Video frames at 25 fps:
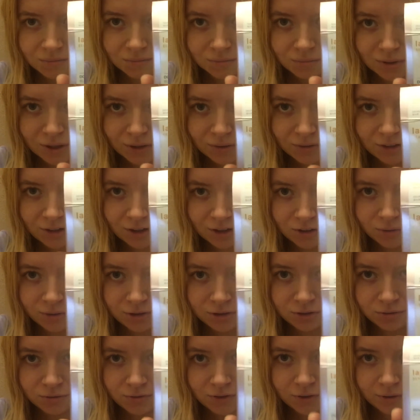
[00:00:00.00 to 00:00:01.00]
probably not
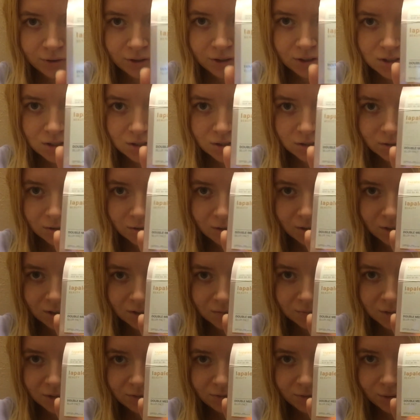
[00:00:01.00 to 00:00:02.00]
going to focus
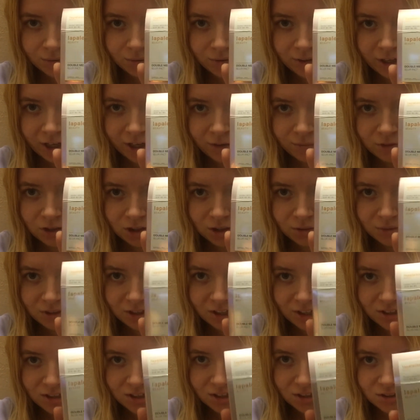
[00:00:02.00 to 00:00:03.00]
on my phone camera
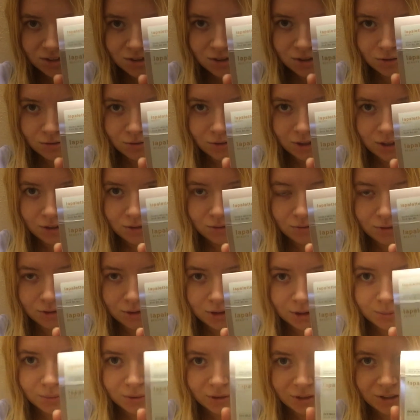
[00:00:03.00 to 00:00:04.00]
because it's like a
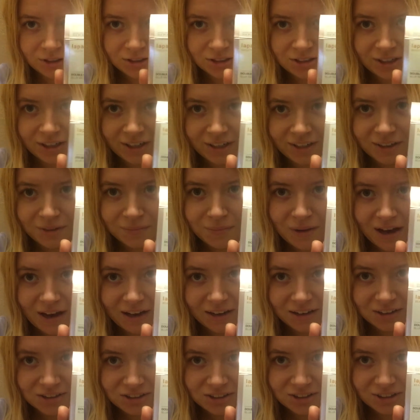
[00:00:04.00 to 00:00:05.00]
really pretty shiny
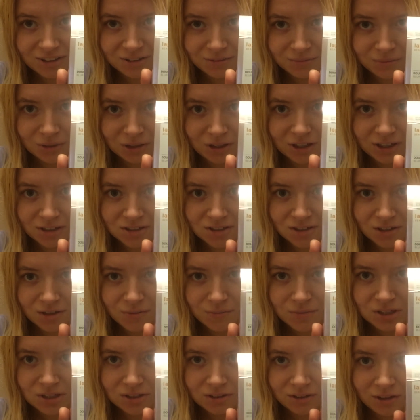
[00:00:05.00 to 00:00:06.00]
packaging box it
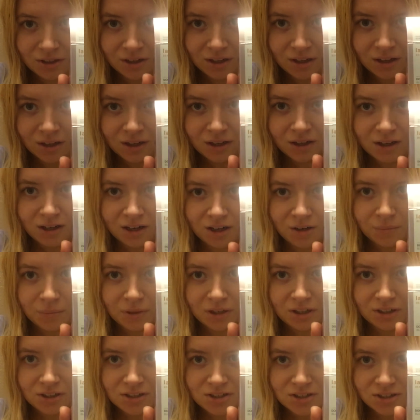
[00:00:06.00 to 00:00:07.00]
comes in,
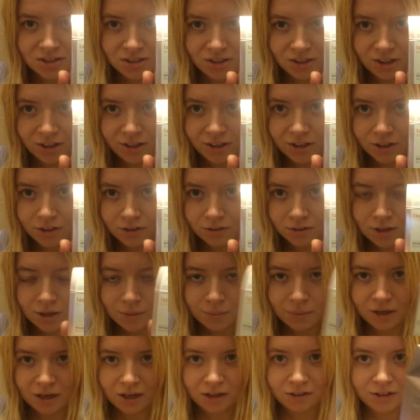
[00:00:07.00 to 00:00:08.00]
but is the La
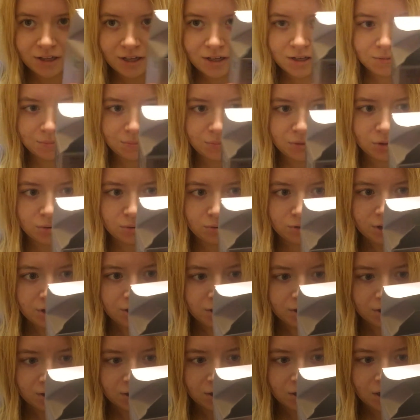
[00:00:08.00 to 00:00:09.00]
Palette
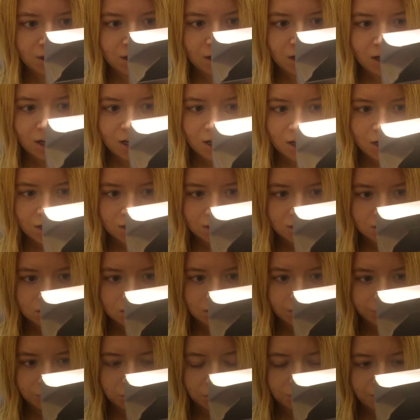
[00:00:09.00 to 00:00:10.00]
Beauty
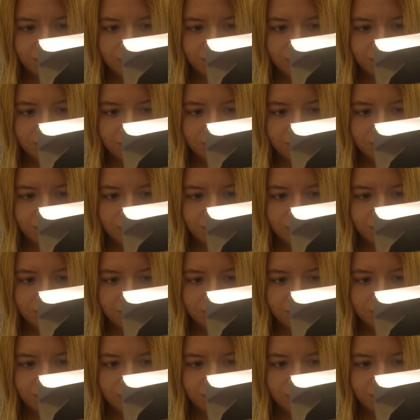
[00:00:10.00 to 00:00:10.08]
Double